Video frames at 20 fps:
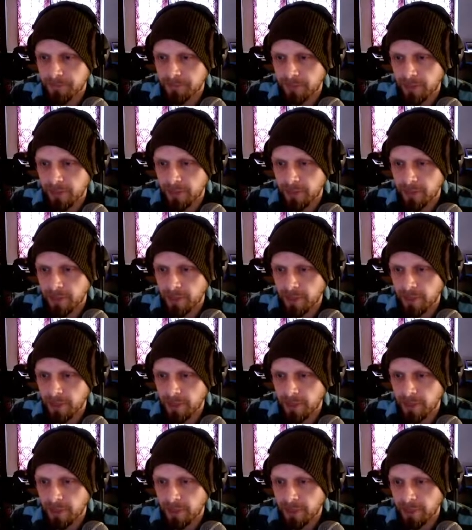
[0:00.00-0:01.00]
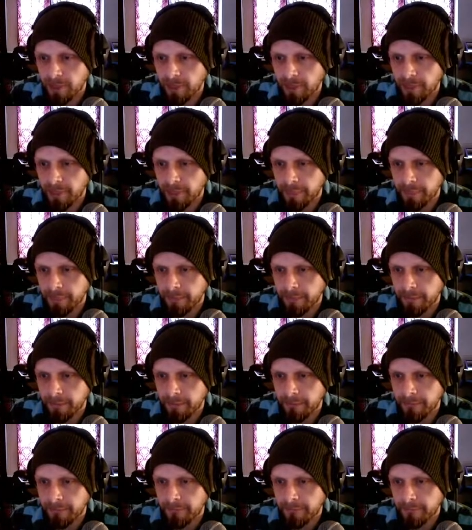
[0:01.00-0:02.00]

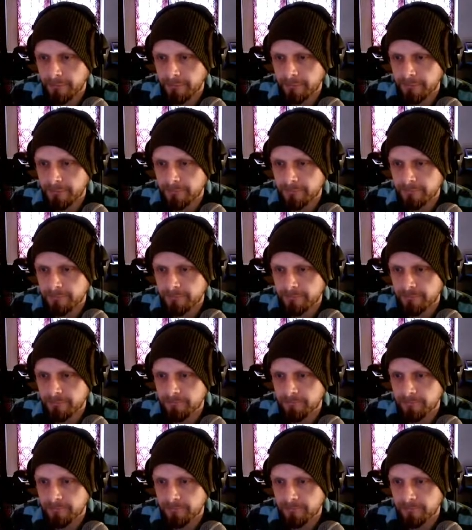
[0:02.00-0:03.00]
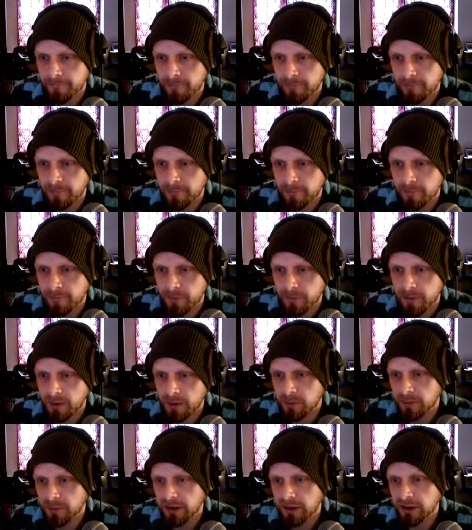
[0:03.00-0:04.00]

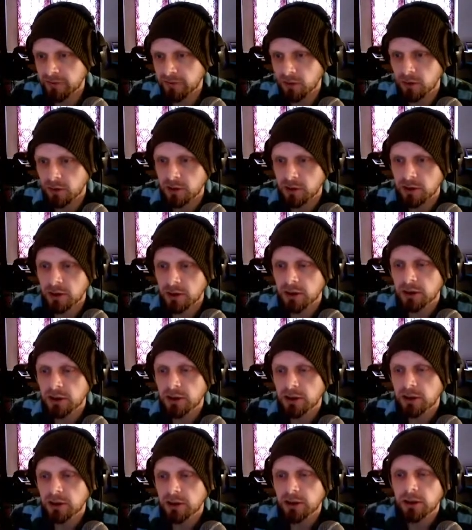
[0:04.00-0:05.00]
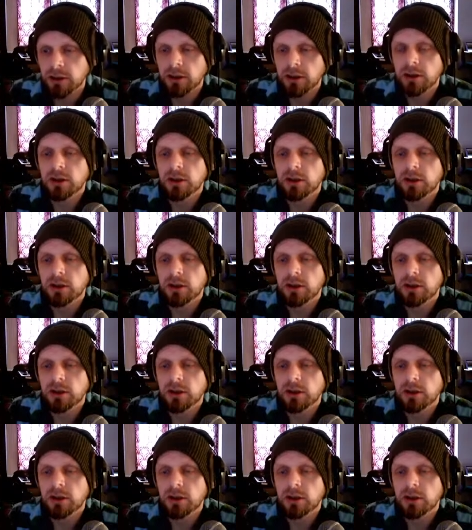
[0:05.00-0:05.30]
[no speech]